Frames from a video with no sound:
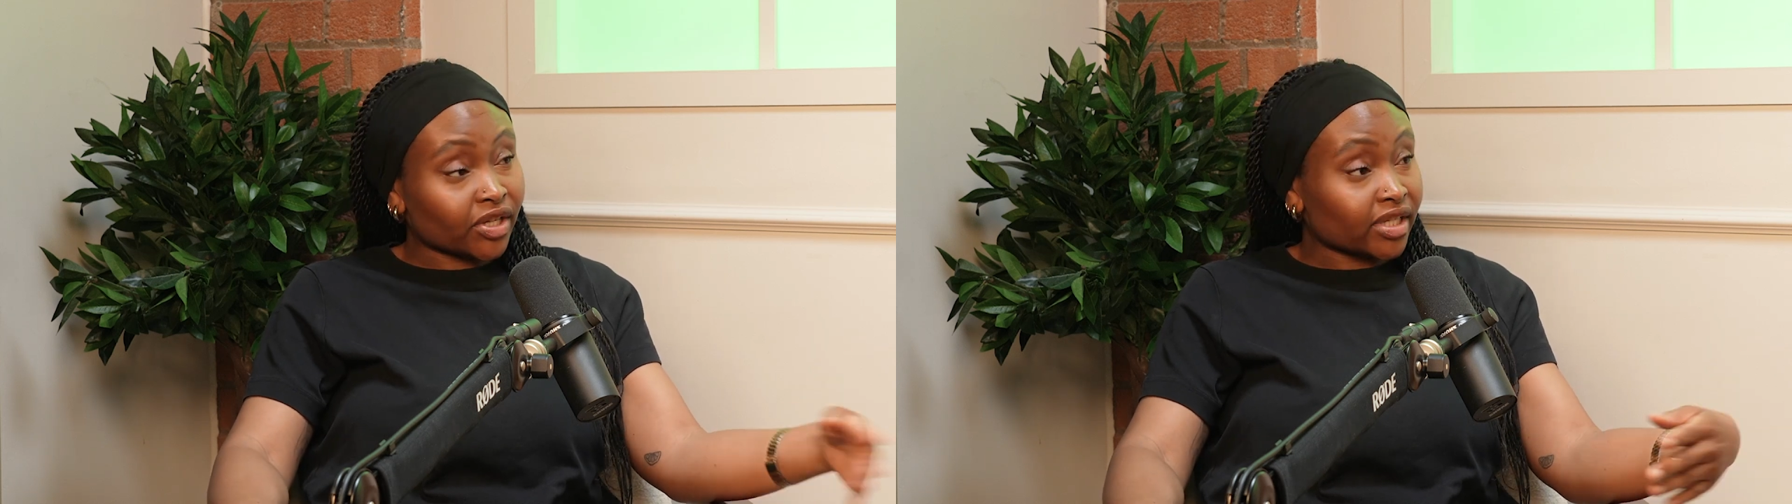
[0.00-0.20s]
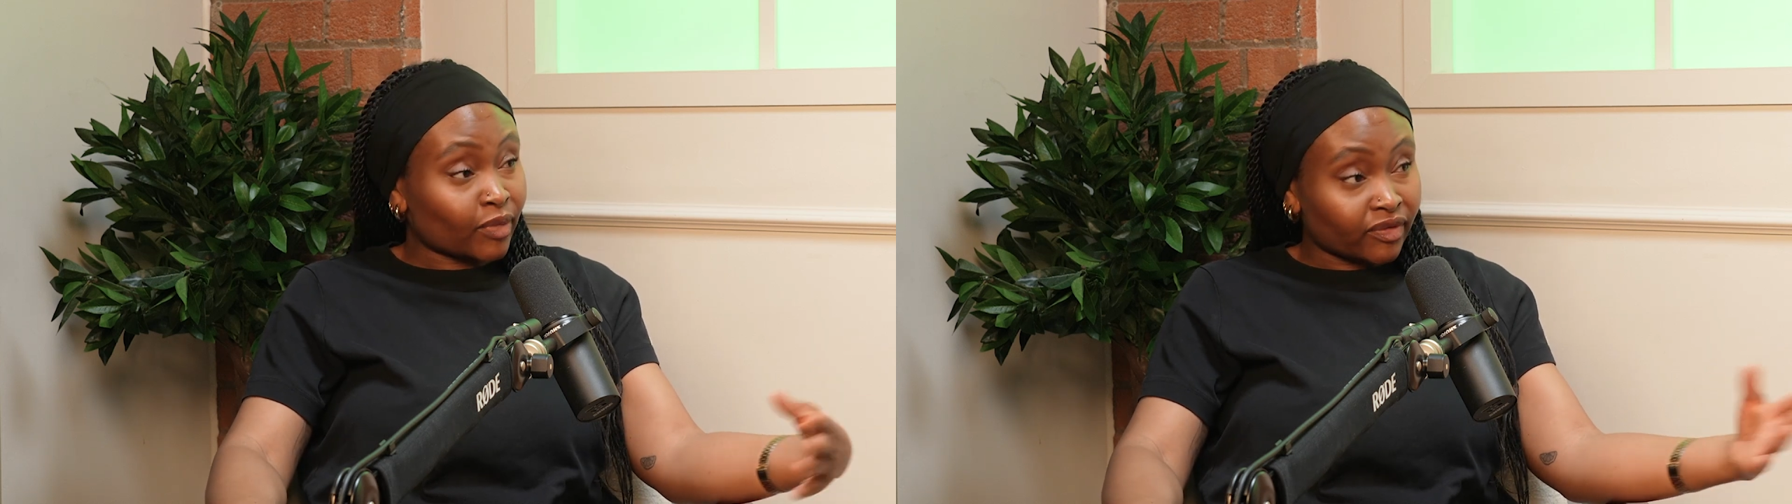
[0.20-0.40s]

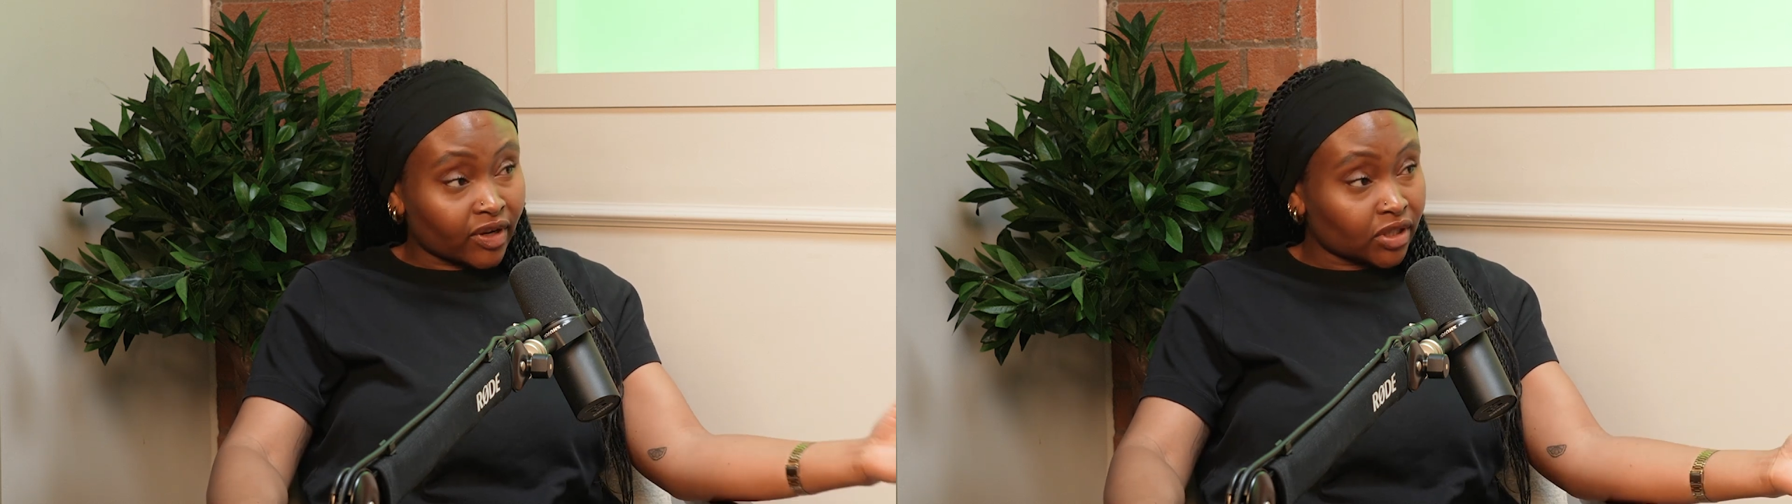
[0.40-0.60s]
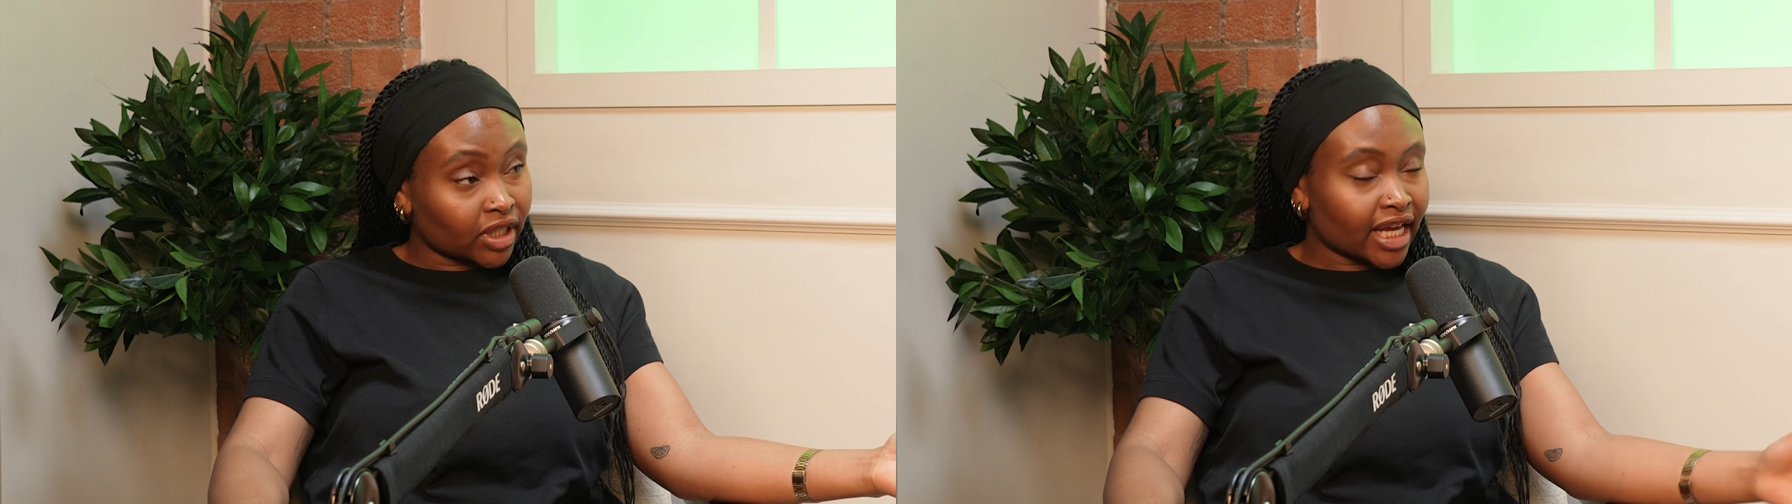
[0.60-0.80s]
because I went around
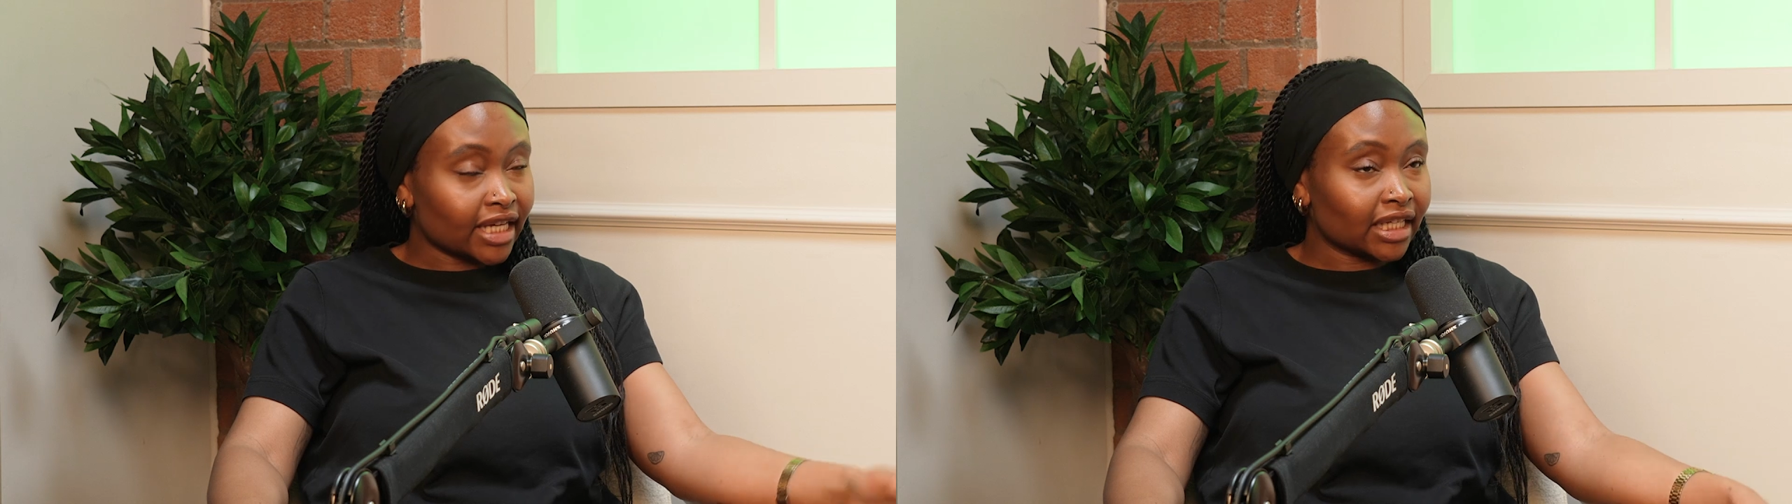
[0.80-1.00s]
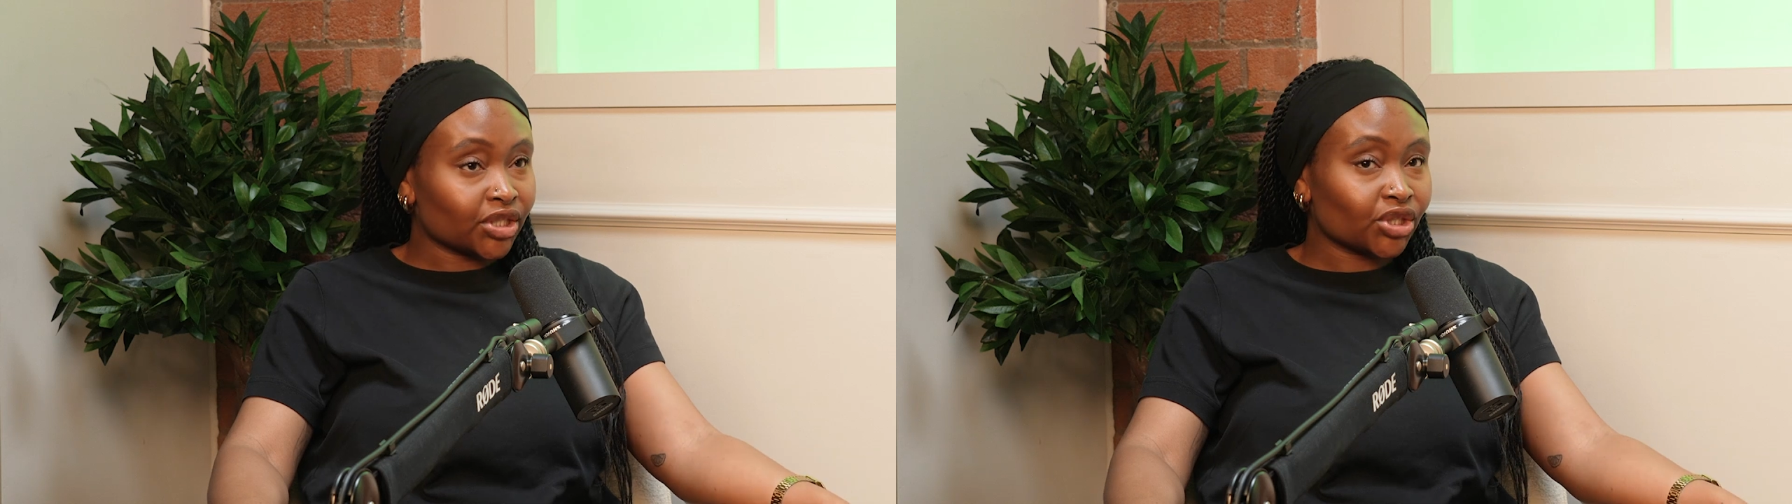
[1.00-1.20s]
to look at
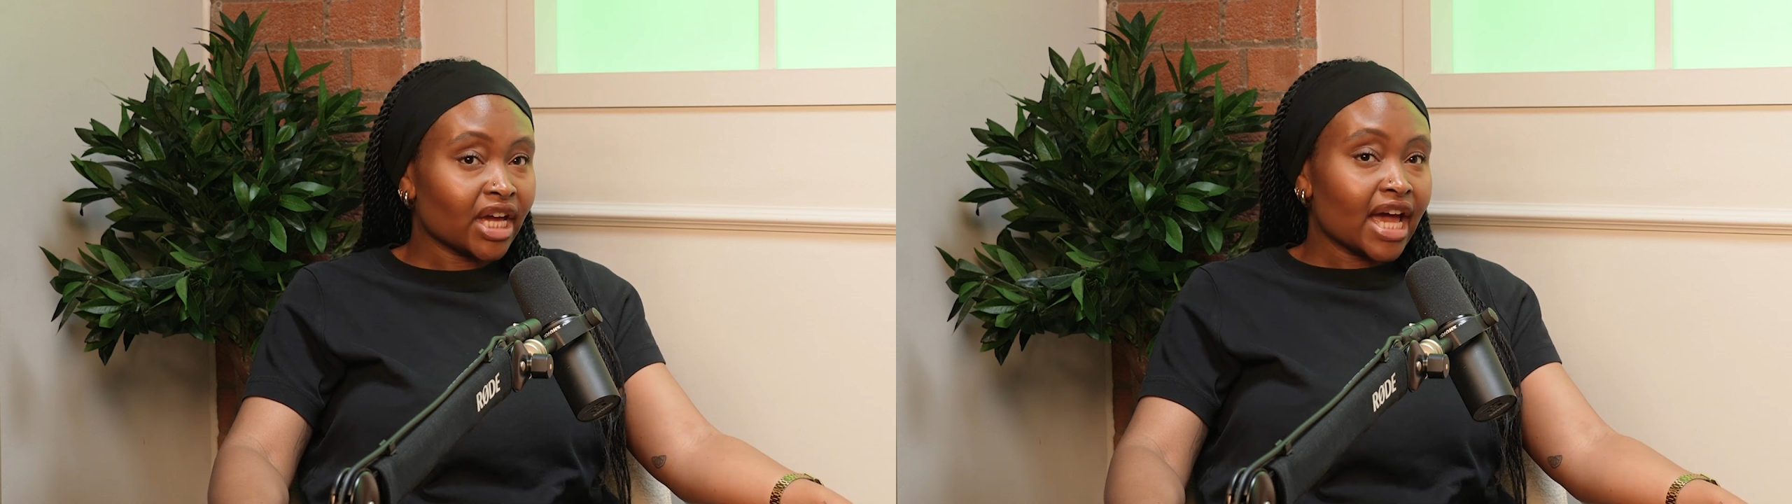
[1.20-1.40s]
English,